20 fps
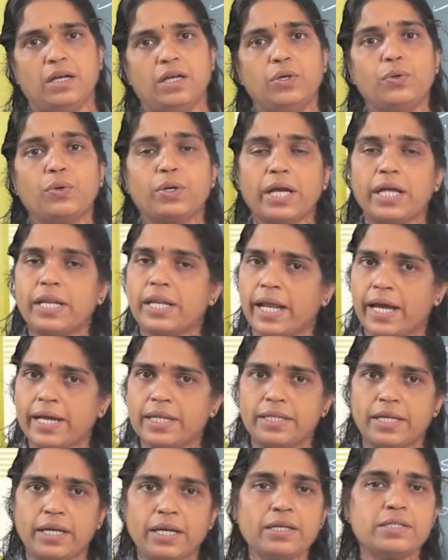You can
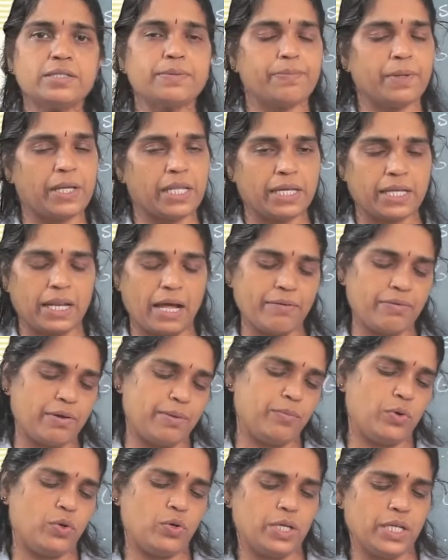write a paragraph
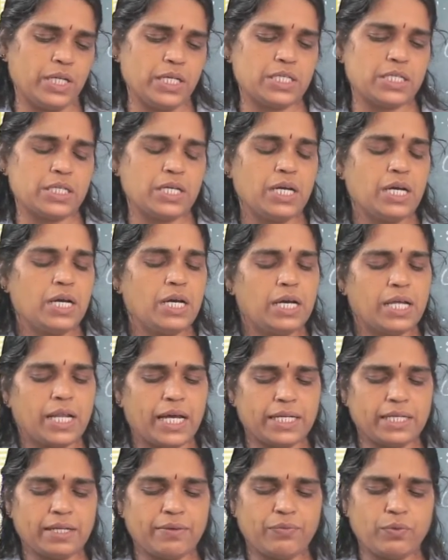about it.
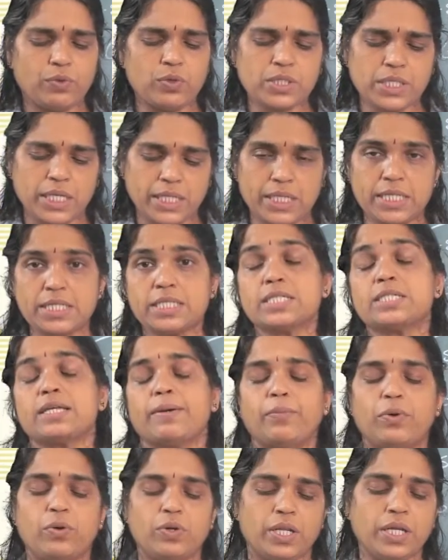Write a few sentences
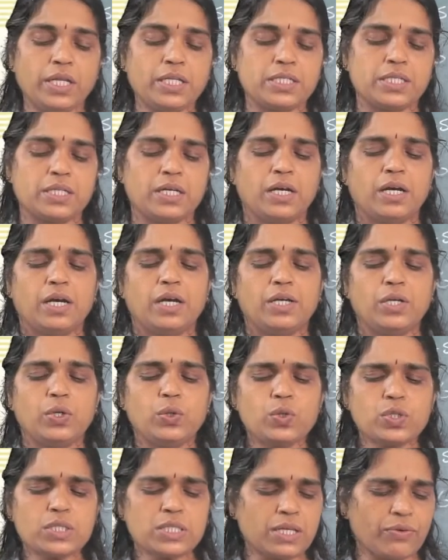about it.
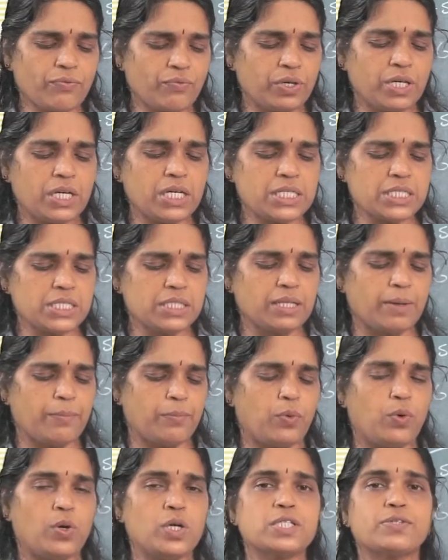Use the words in the
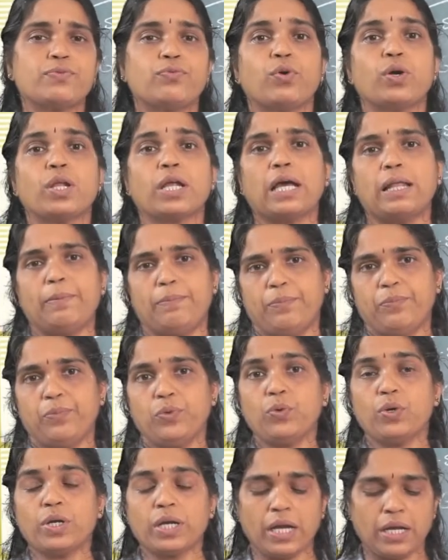box for help.
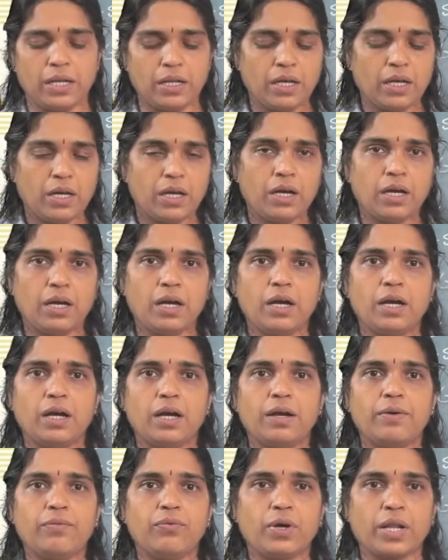You can
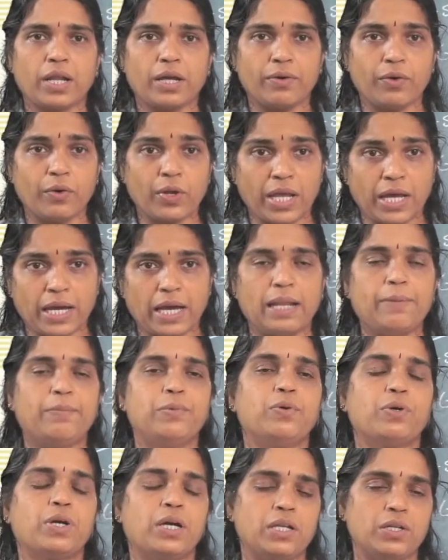for a help
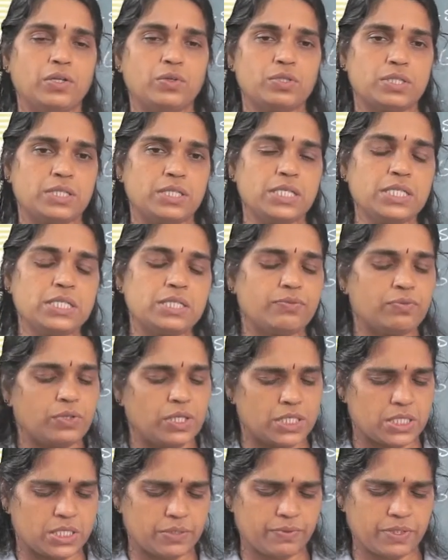you can use these
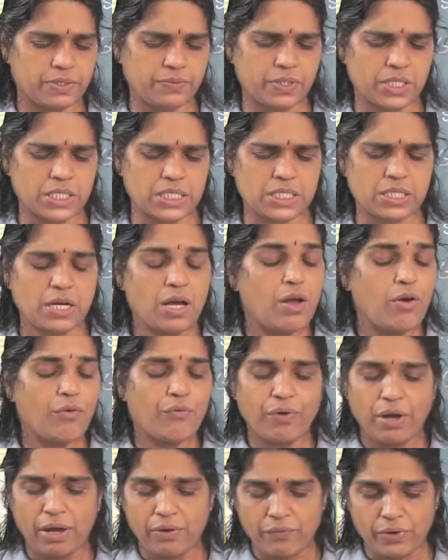words. Which words?
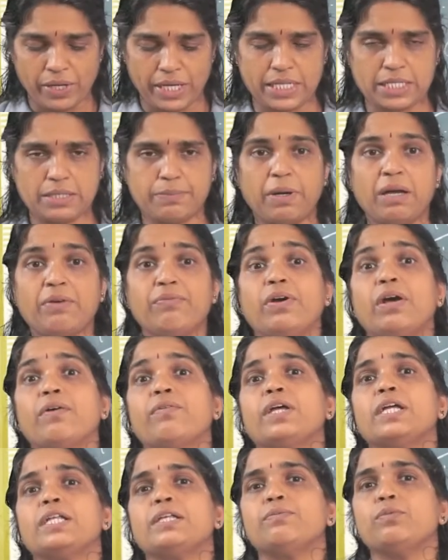Favorite. My
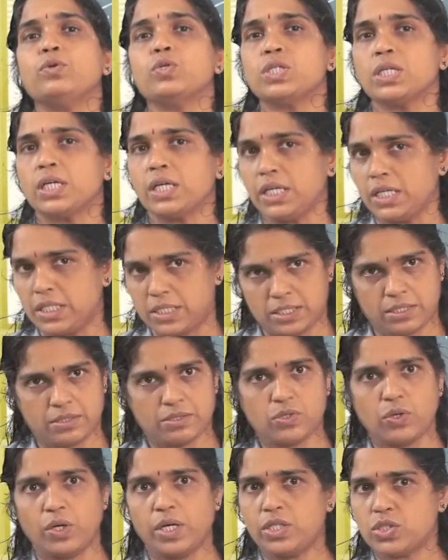favorite music is
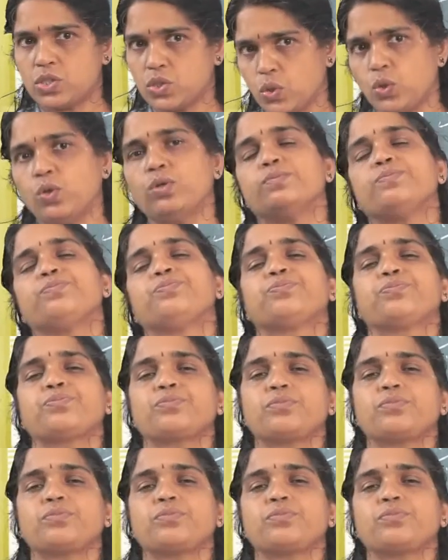so and so.